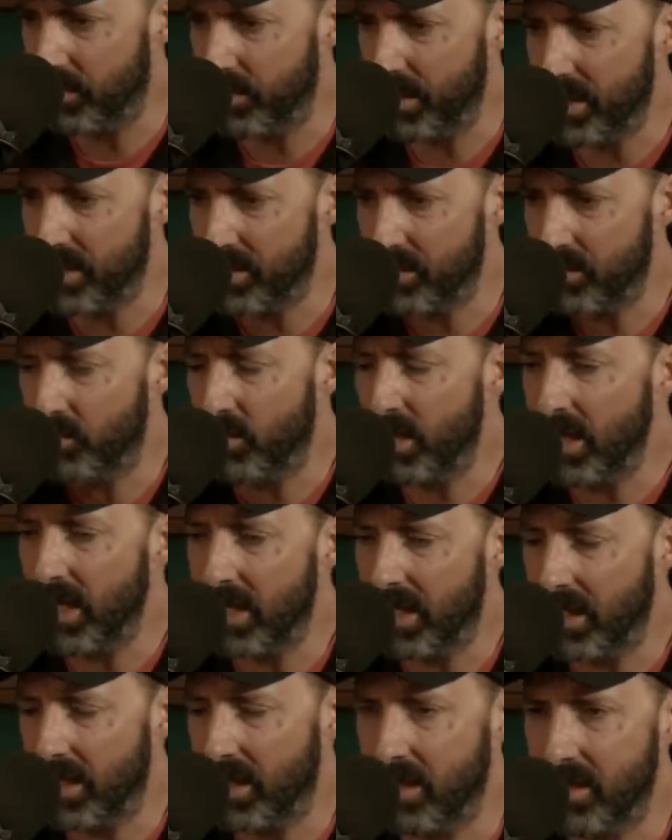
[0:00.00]
but it's when I
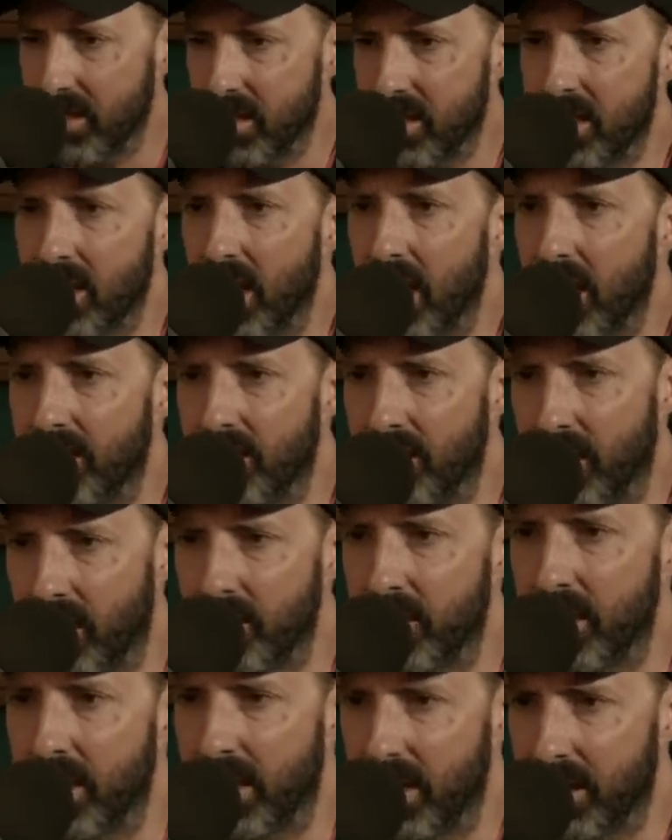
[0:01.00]
get on set that I
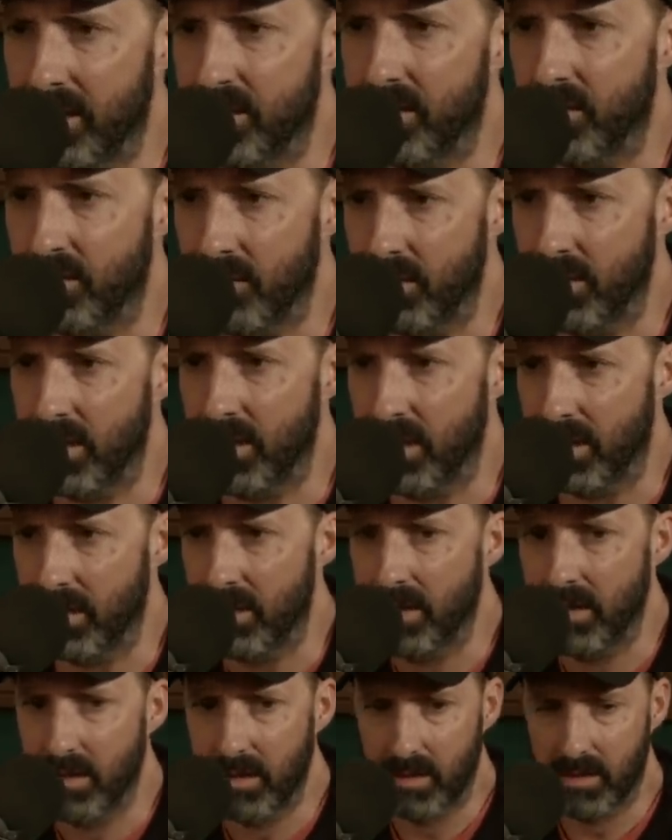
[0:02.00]
begin to really,
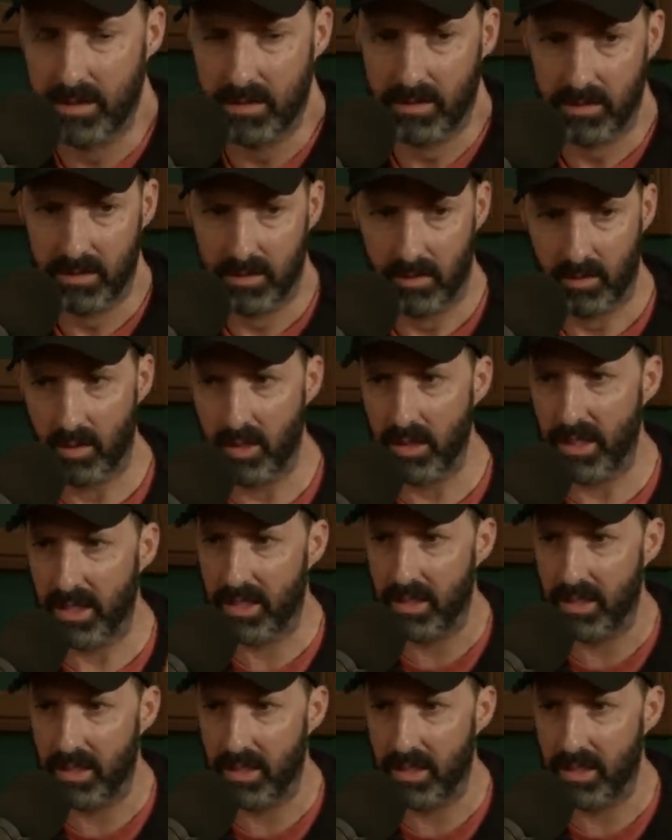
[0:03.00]
uh-huh. or like